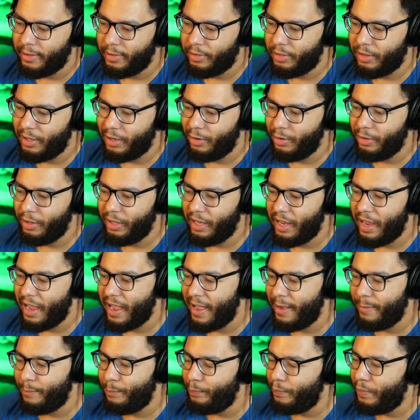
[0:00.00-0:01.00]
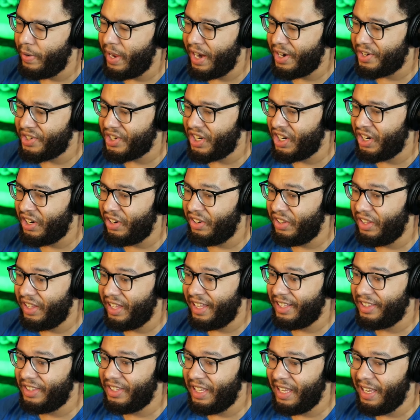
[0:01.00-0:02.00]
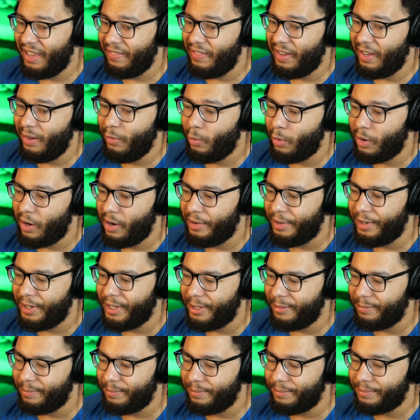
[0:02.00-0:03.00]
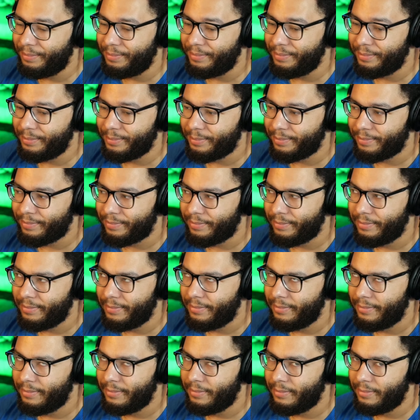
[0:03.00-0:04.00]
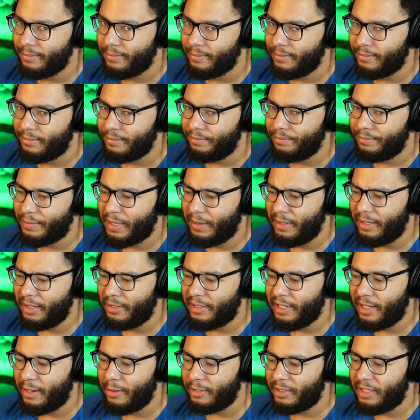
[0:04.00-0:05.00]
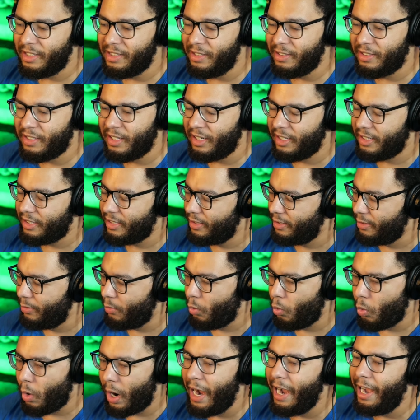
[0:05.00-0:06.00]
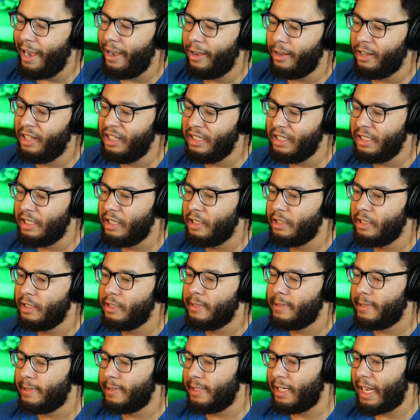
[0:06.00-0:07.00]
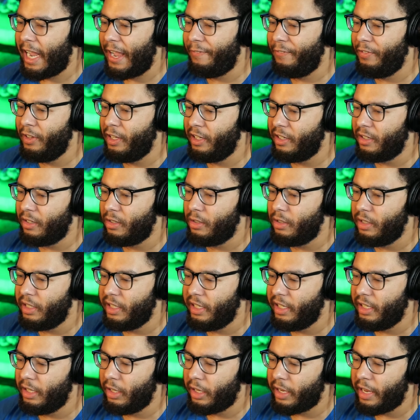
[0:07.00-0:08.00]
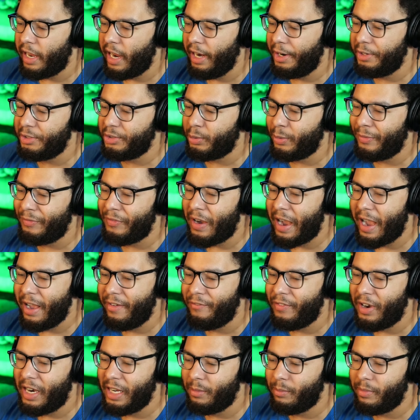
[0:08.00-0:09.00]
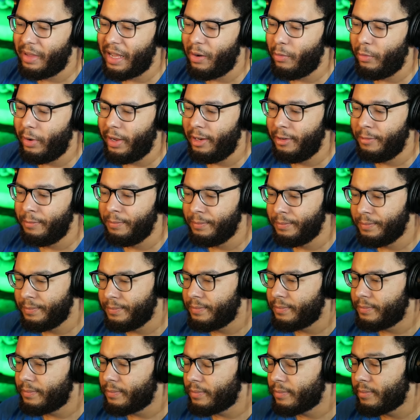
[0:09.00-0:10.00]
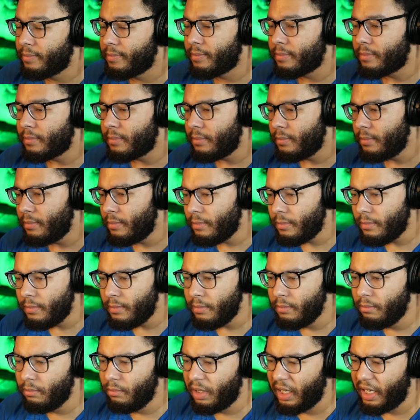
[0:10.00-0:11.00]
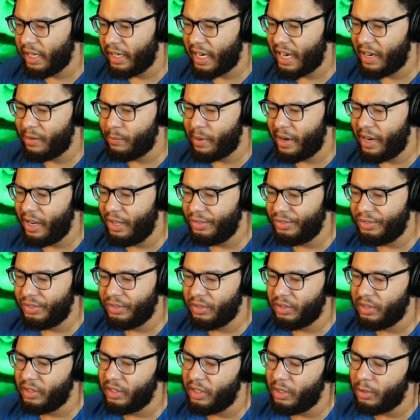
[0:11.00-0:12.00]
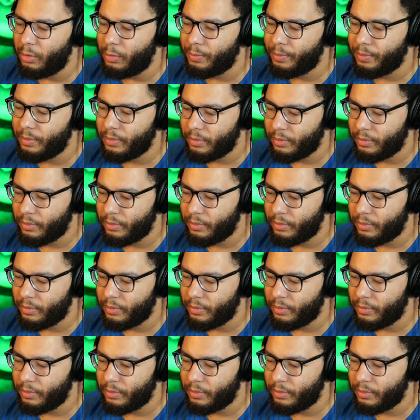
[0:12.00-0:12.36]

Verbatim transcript: Though the uh, picture in the TV one, um, probably gonna take it'll take a while. I feel like only the kangaroos would fi find them that way, but everybody else no.